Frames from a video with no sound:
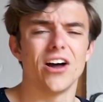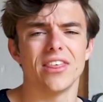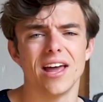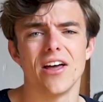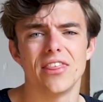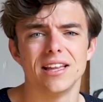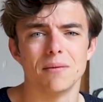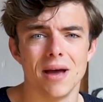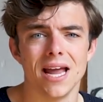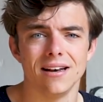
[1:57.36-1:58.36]
I, think I think
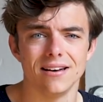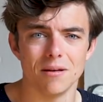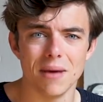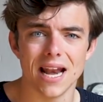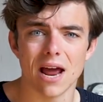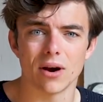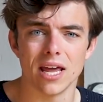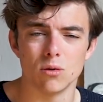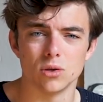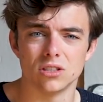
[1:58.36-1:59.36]
the main the main error
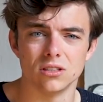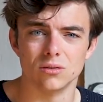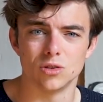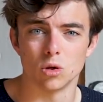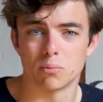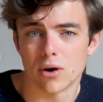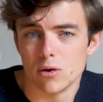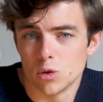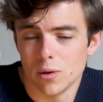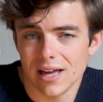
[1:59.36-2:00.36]
here was to, to
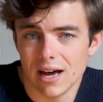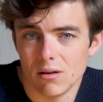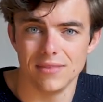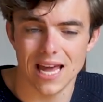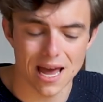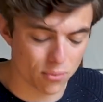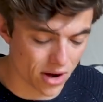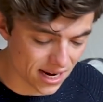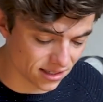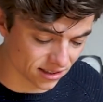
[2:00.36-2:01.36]
approach without the air
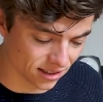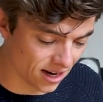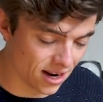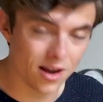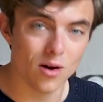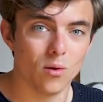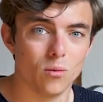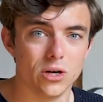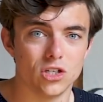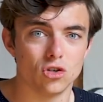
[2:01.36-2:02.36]
brakes,
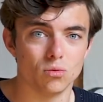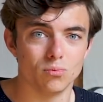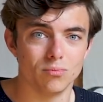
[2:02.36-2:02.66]
which